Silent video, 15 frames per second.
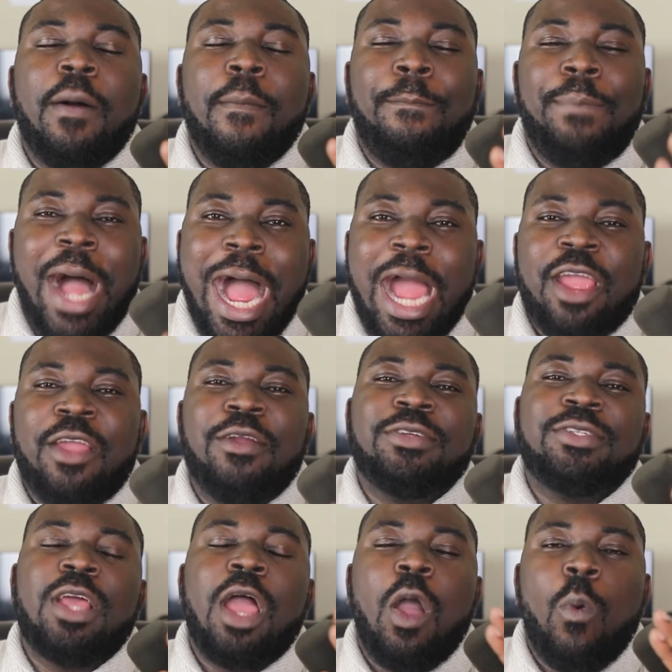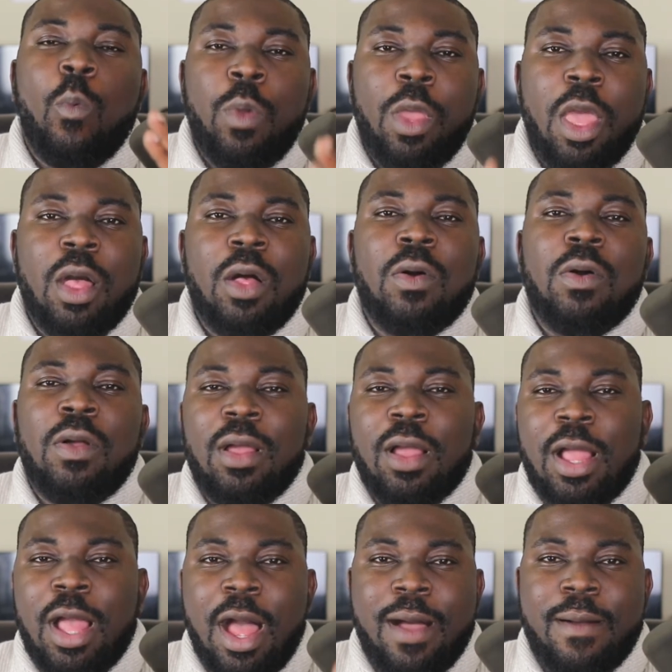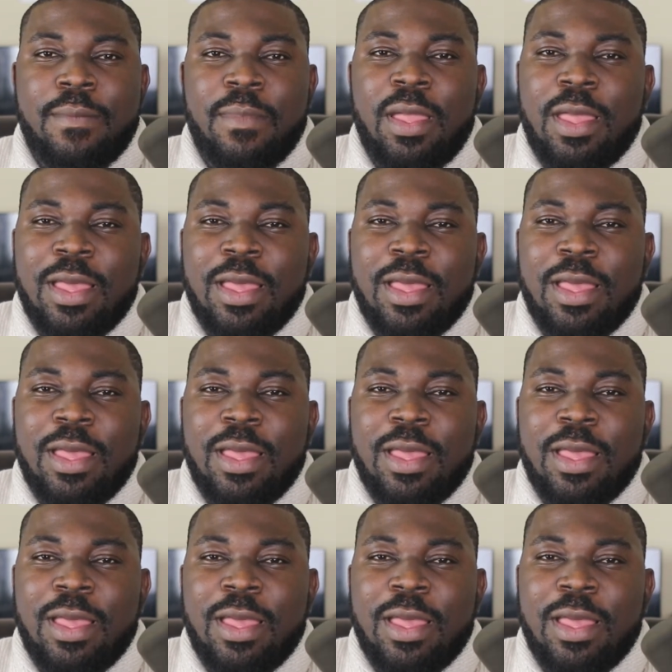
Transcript: buyers will come.